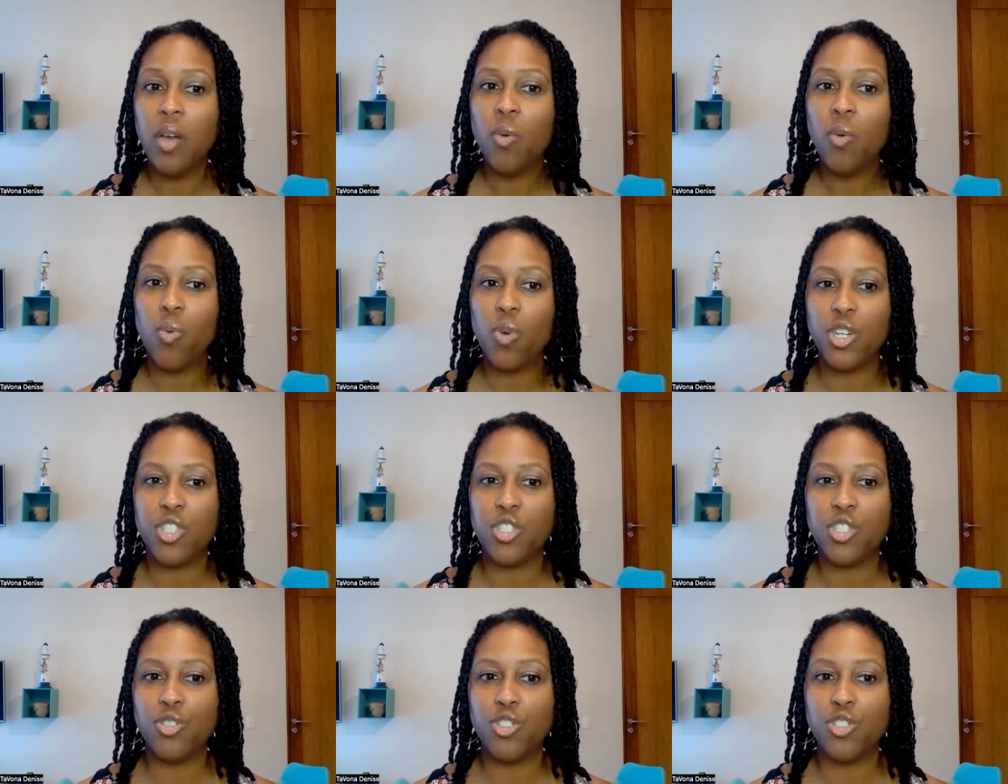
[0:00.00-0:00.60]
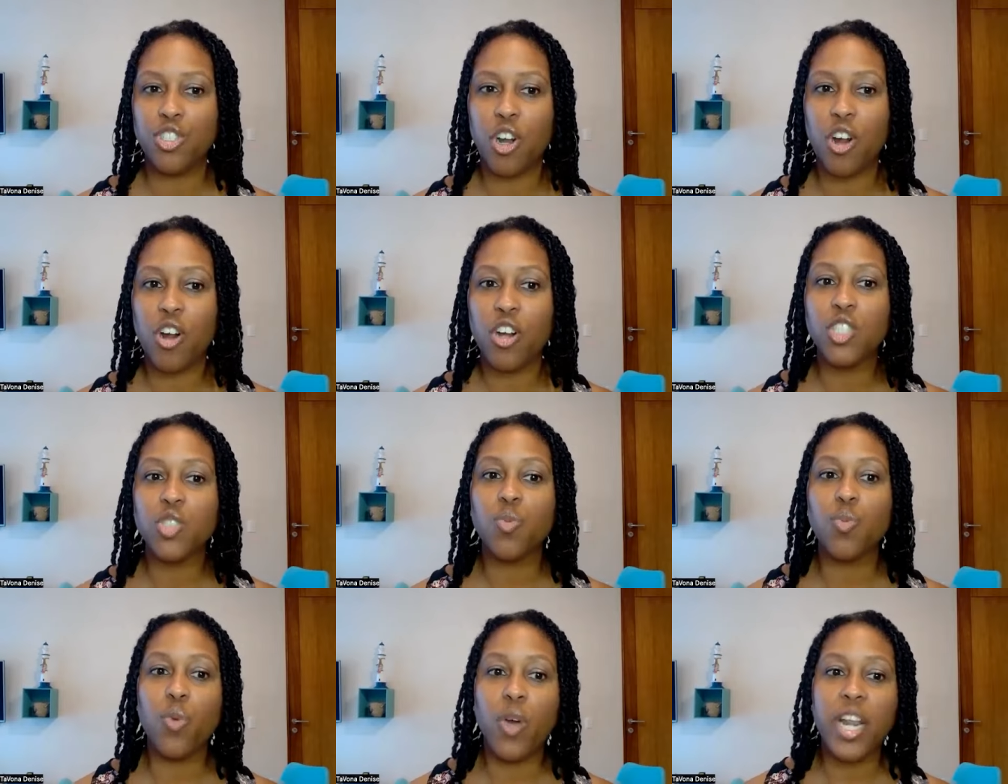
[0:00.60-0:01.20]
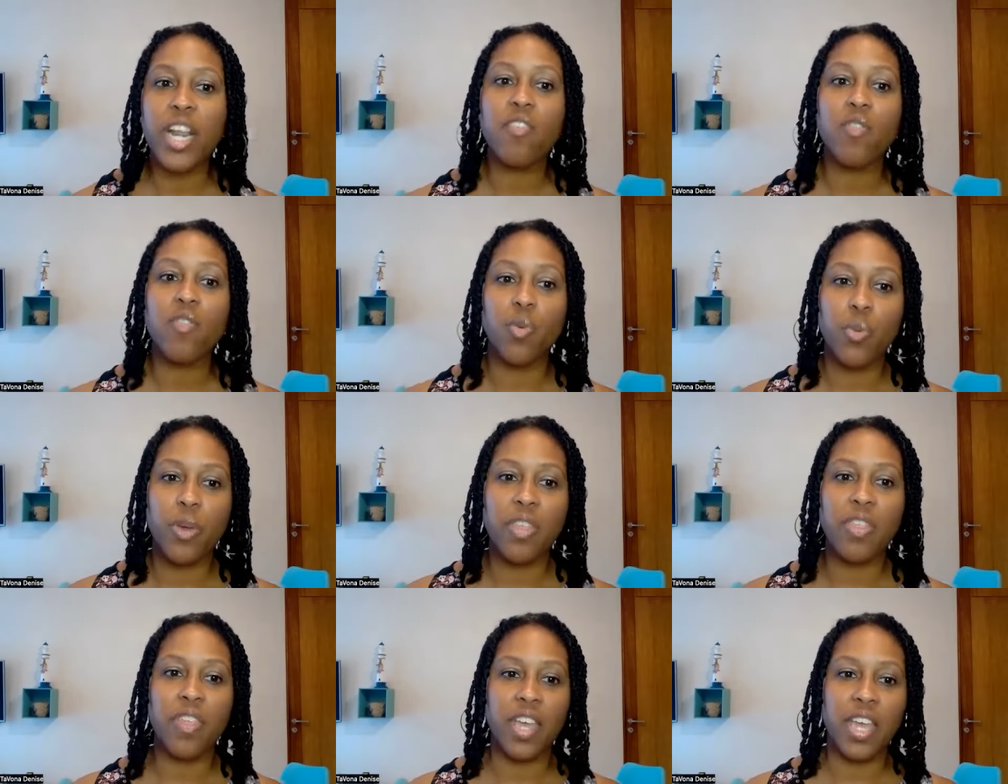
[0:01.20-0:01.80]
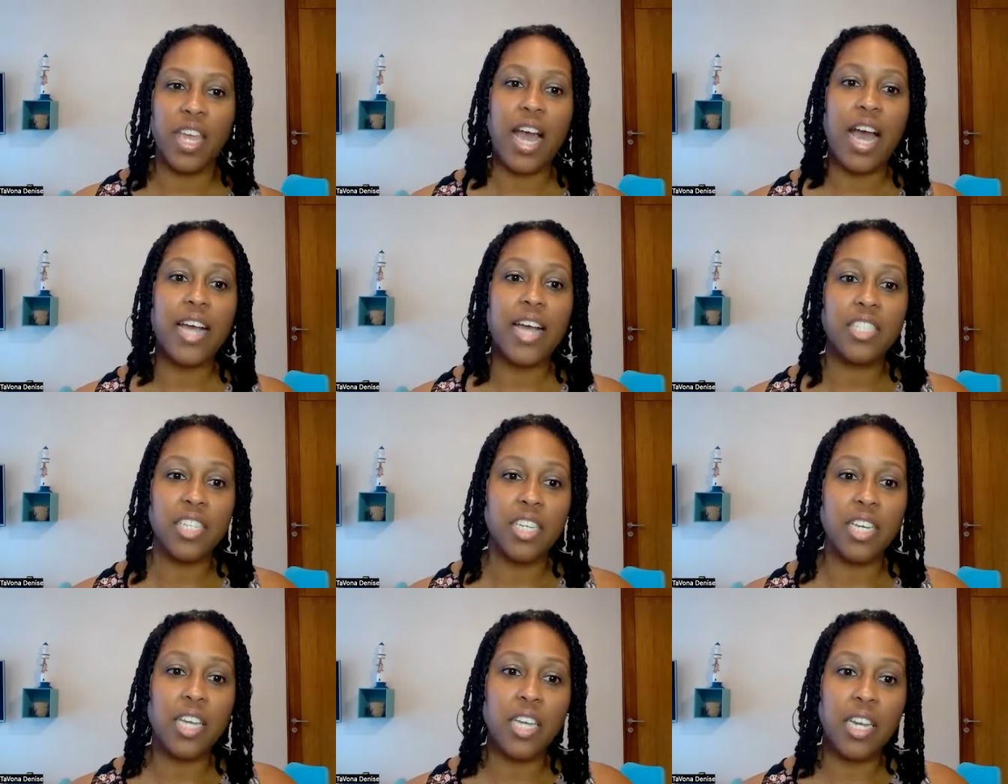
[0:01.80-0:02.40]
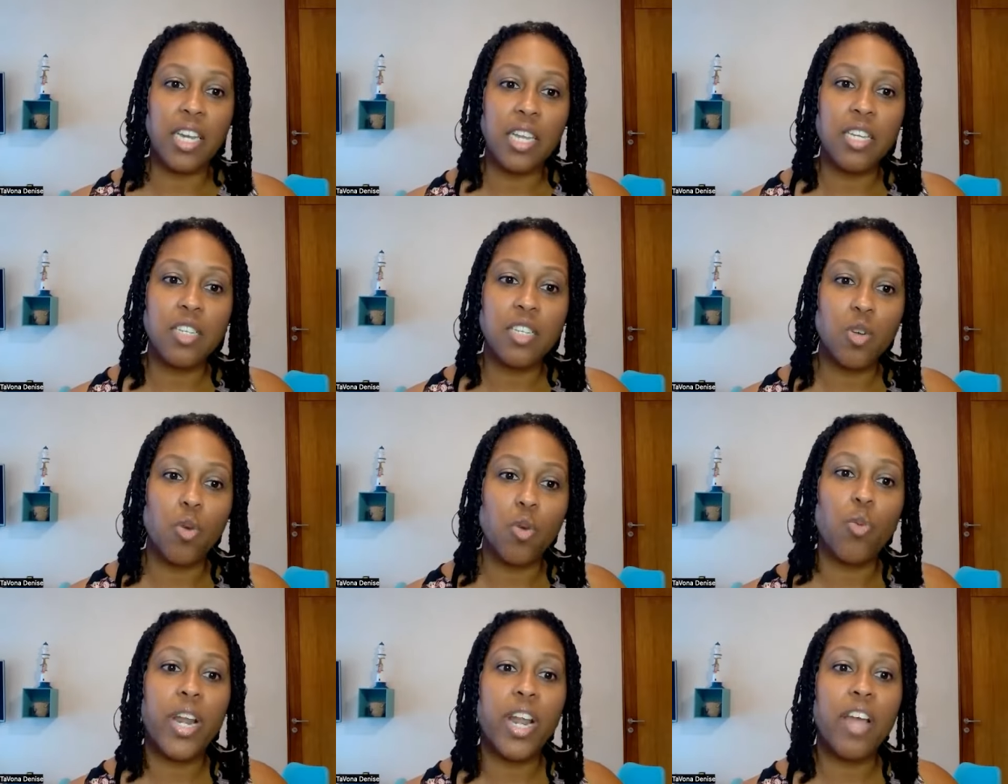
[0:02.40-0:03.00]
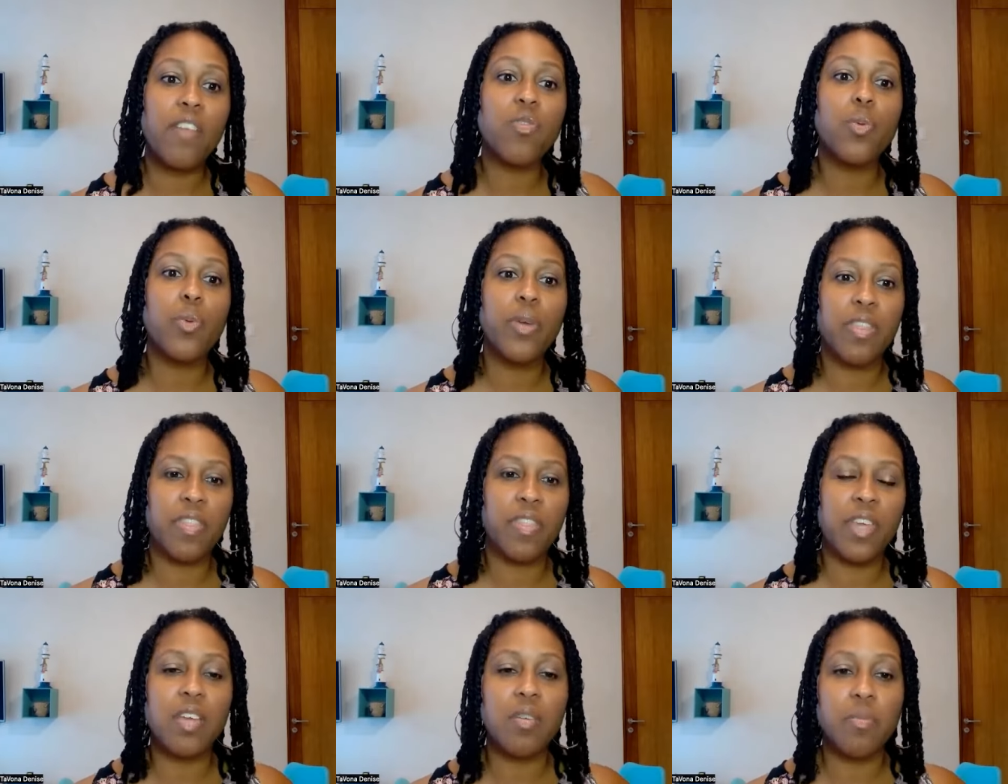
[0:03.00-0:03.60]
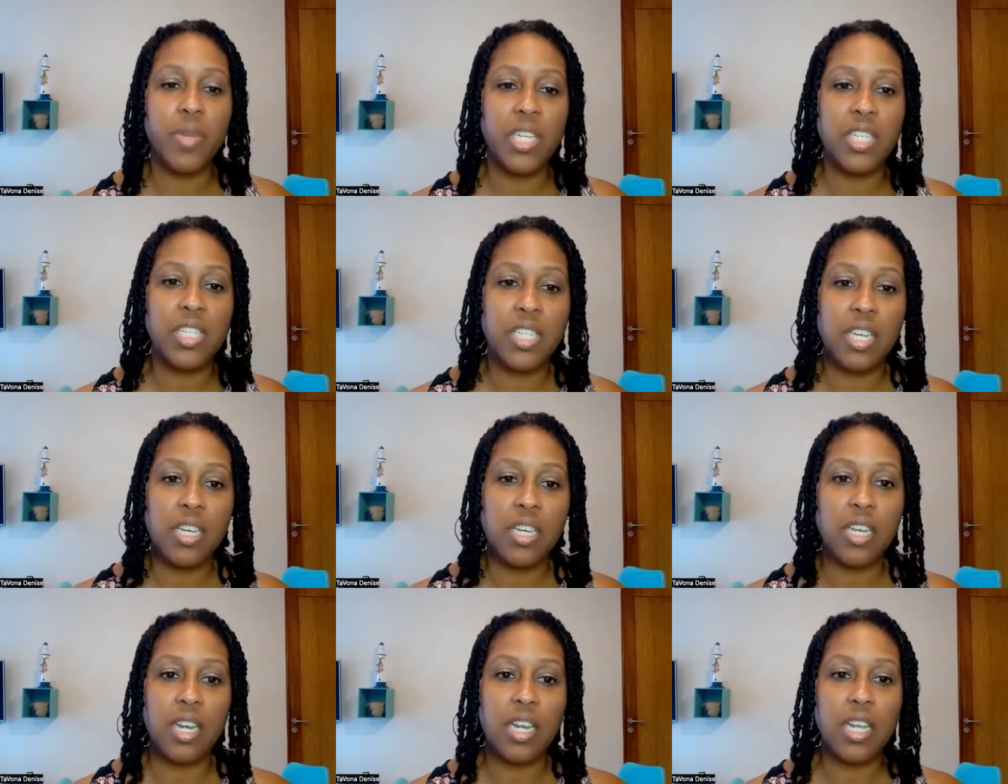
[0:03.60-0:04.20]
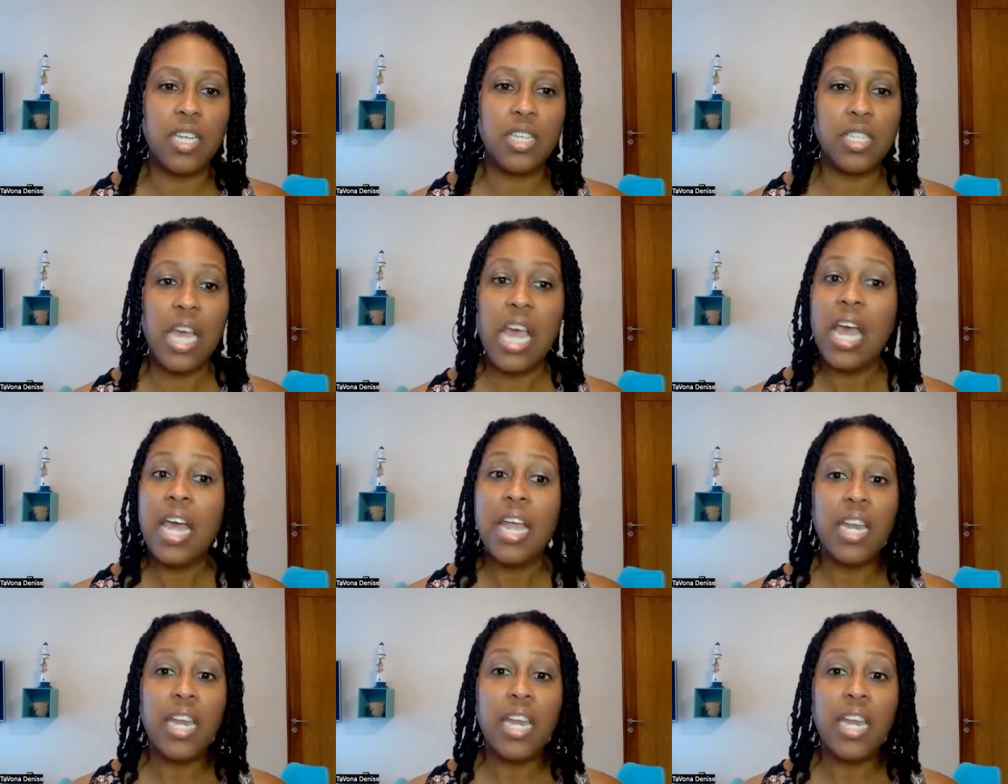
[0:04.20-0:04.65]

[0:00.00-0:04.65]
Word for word: want to charge whatever we think high ticket is or whatever we think mid ticket is